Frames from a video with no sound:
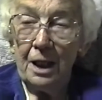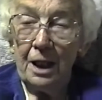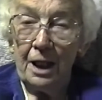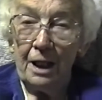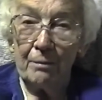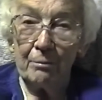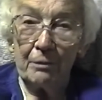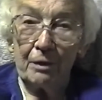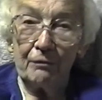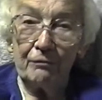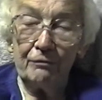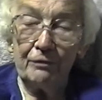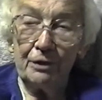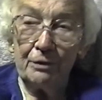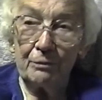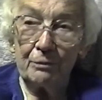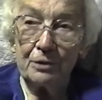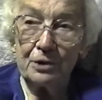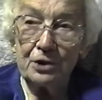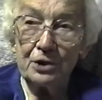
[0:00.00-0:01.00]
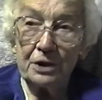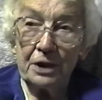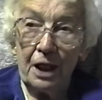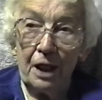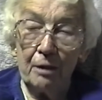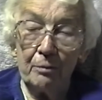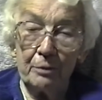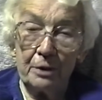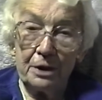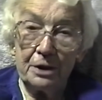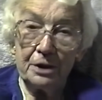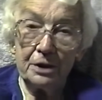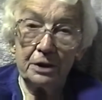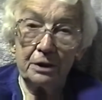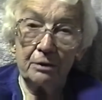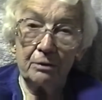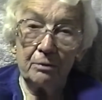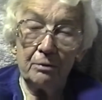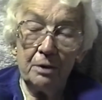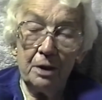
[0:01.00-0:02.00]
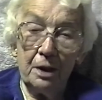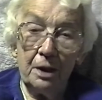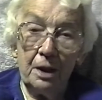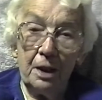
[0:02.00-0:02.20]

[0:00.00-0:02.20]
and my foot was throbbing so.